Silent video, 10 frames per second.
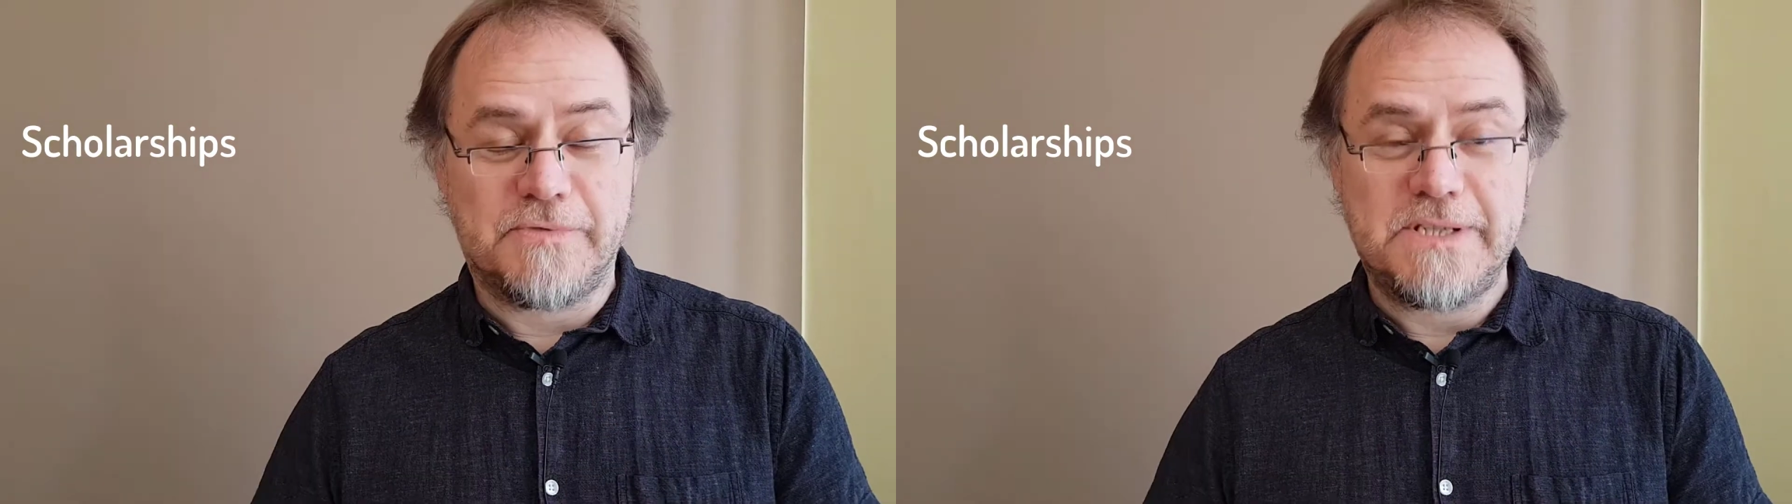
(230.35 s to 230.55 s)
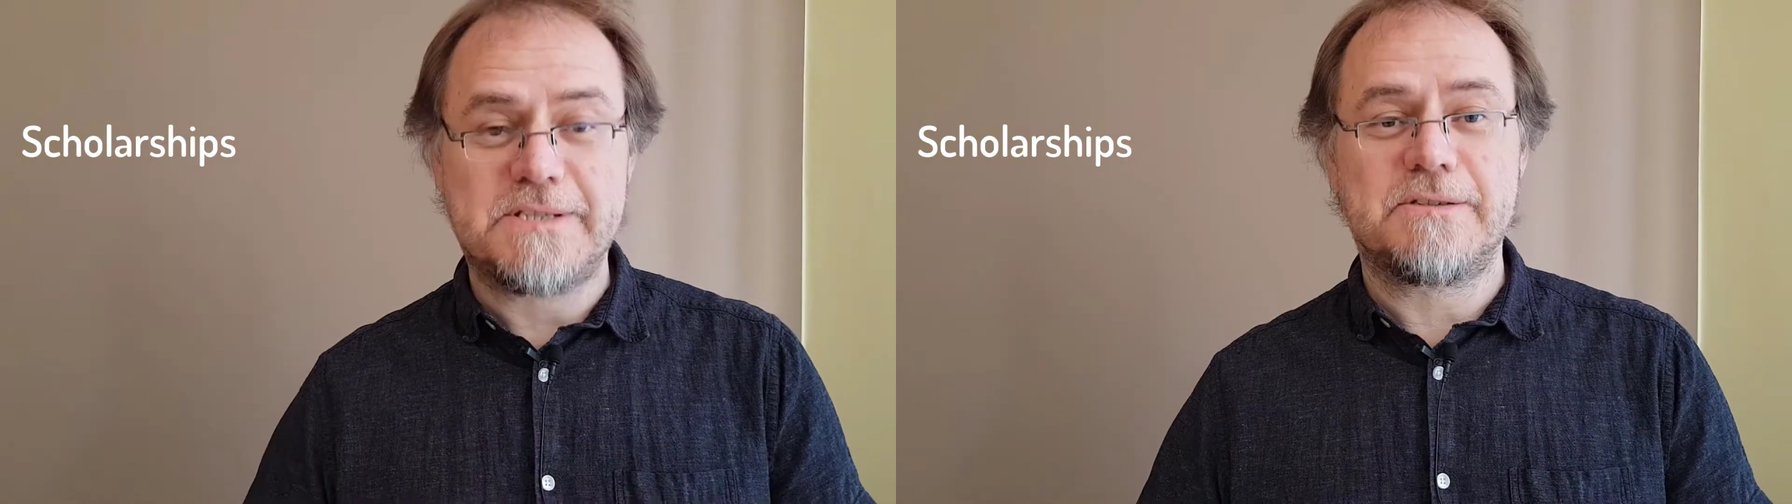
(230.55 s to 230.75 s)

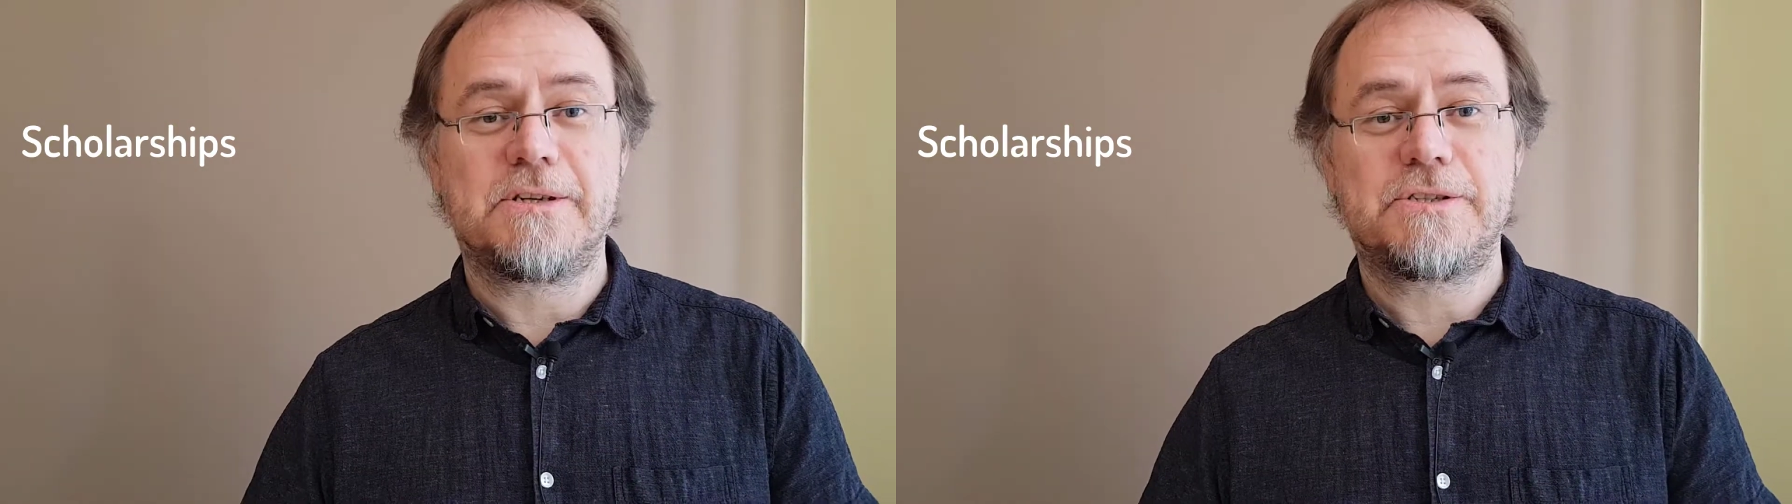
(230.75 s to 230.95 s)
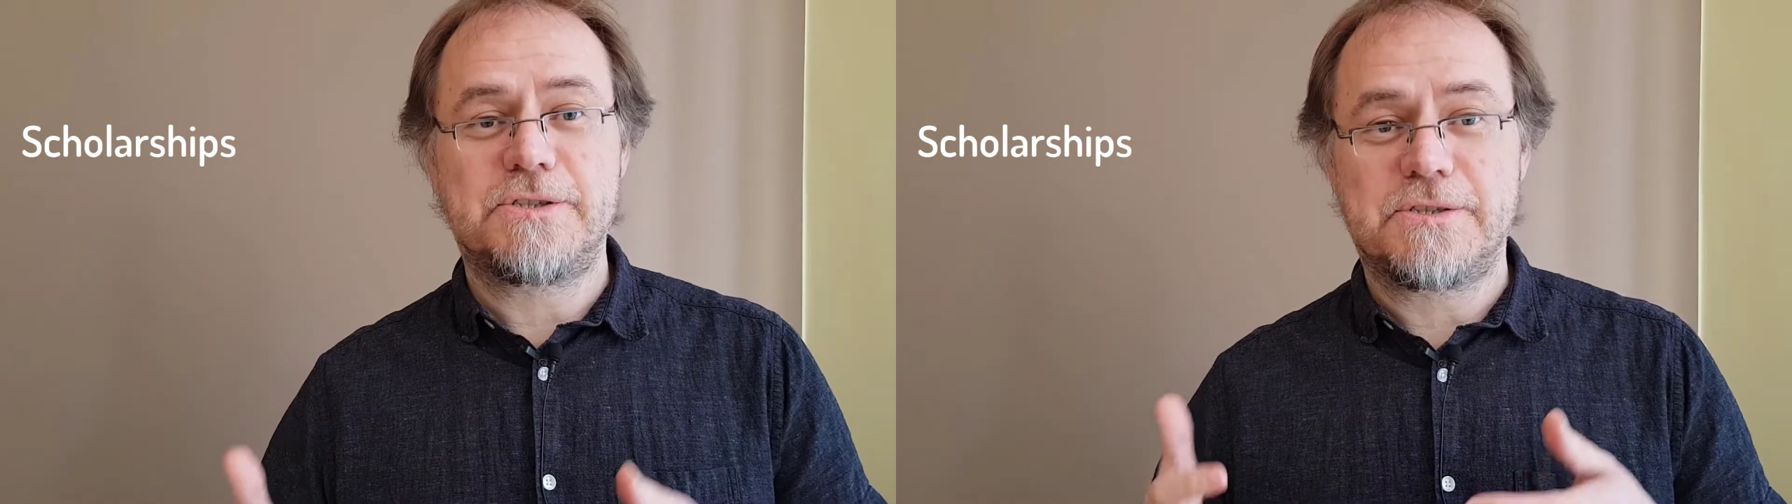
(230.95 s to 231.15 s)

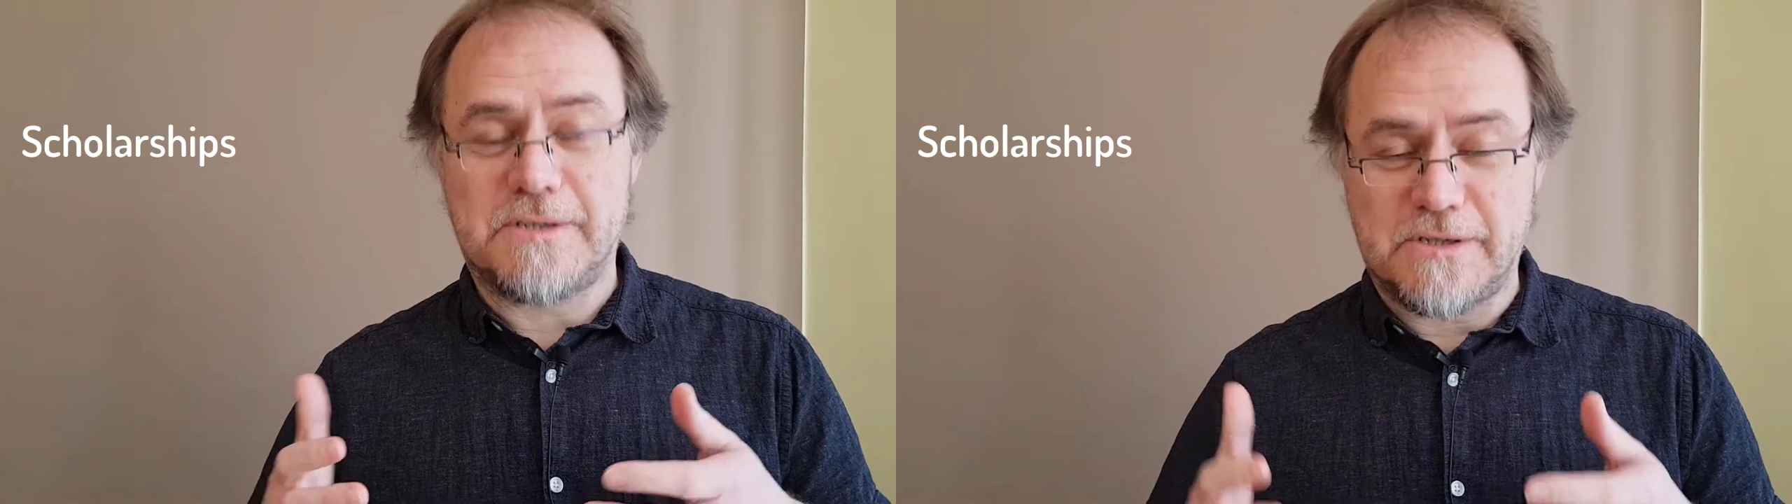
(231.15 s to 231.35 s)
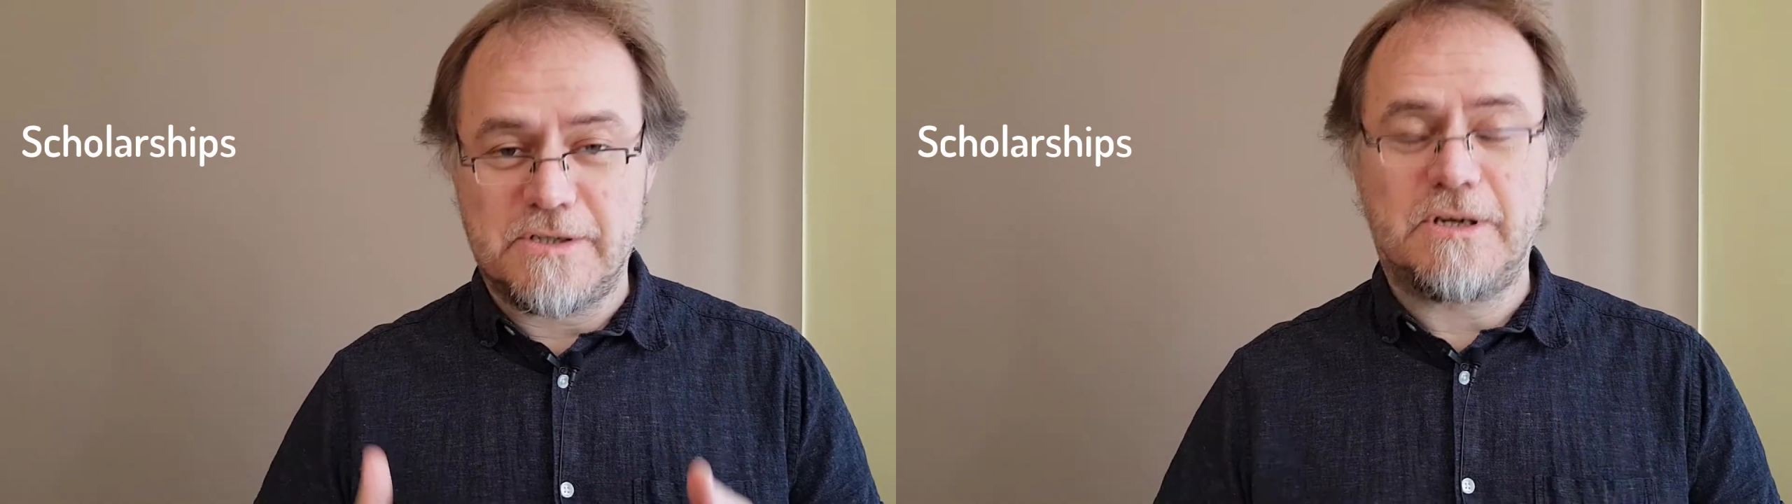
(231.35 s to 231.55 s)
research,
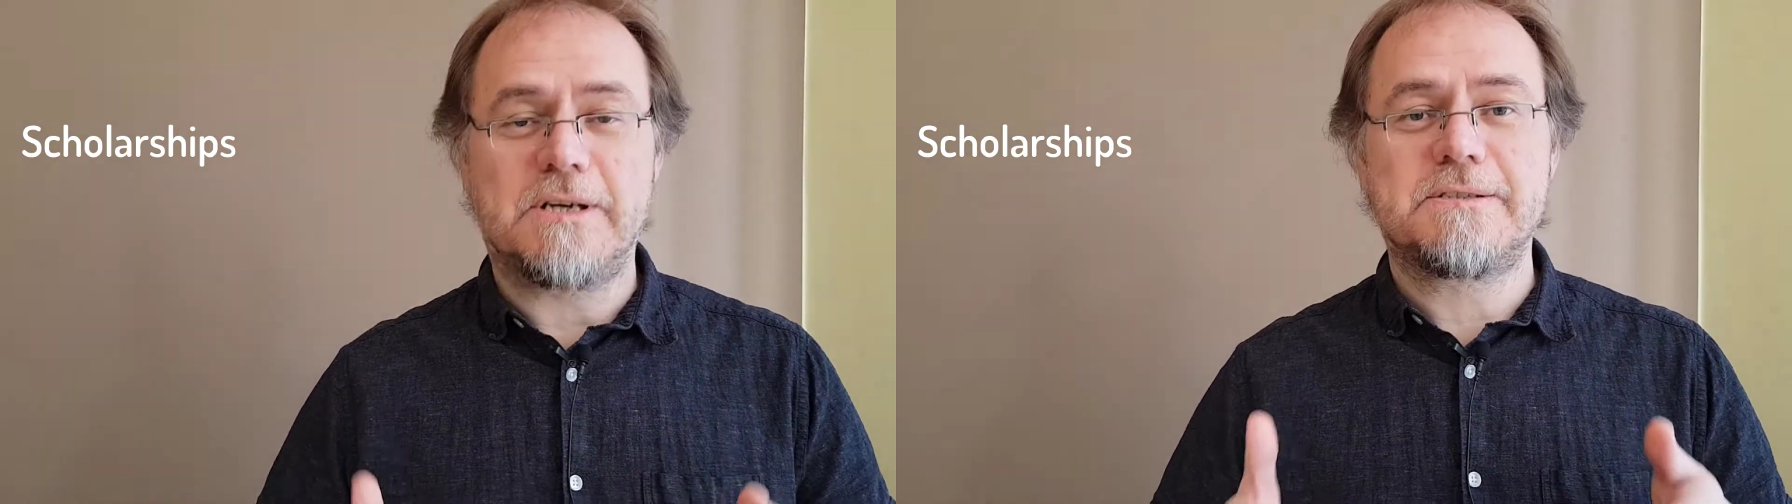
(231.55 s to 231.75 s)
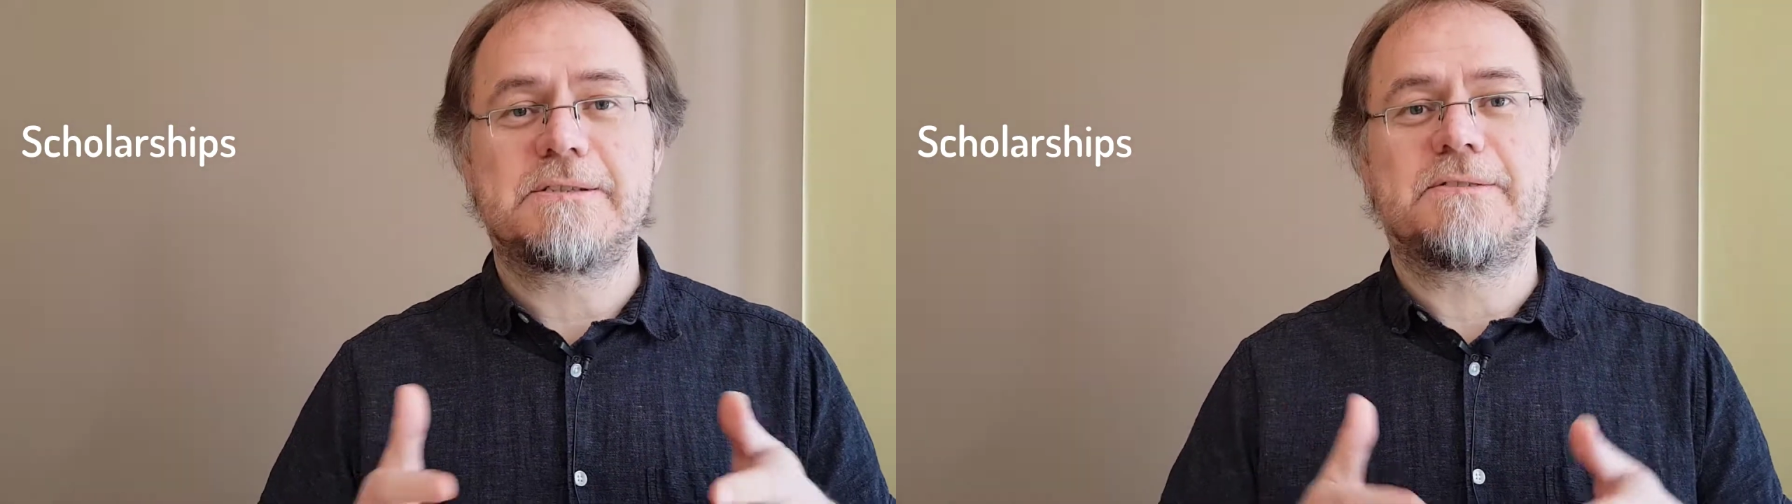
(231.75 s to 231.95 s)
the
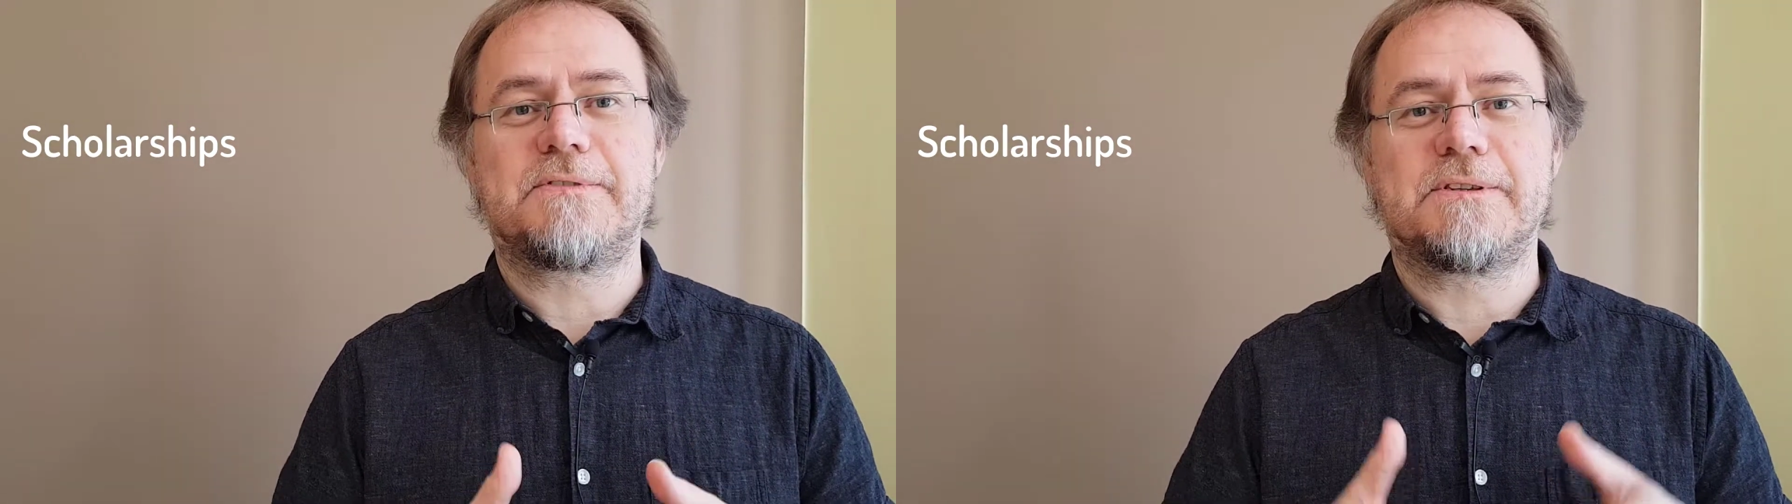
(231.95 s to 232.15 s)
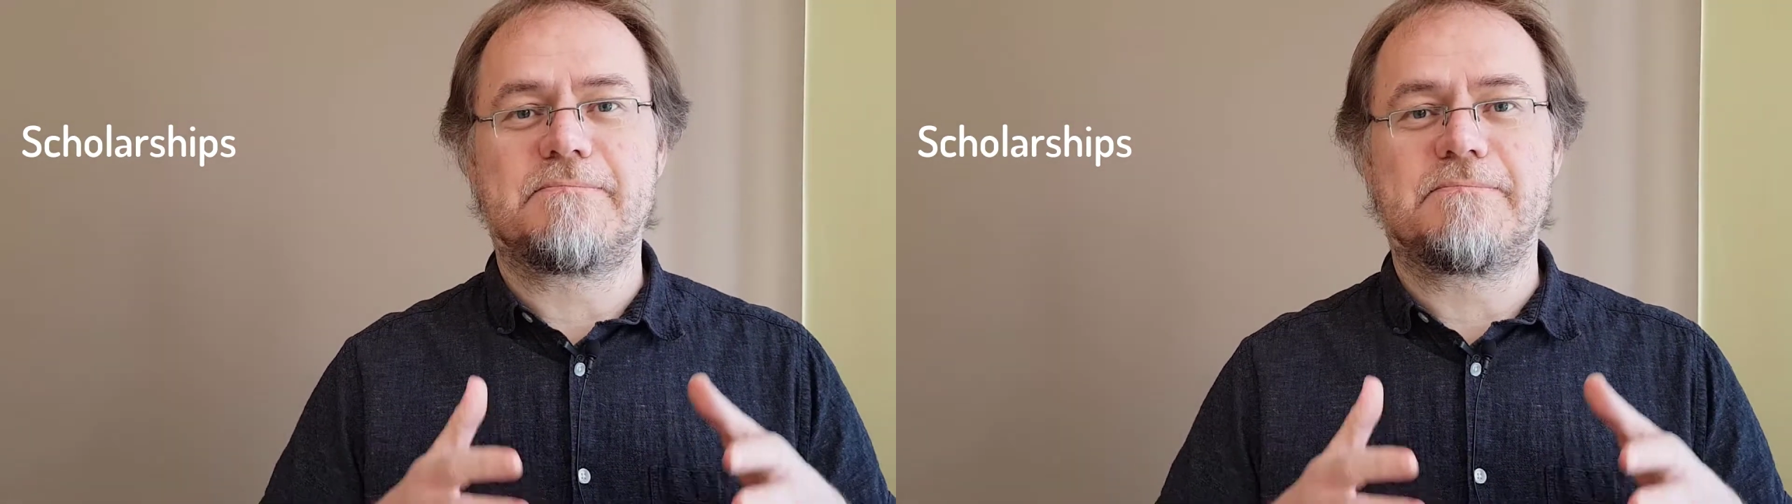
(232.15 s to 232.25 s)
costs of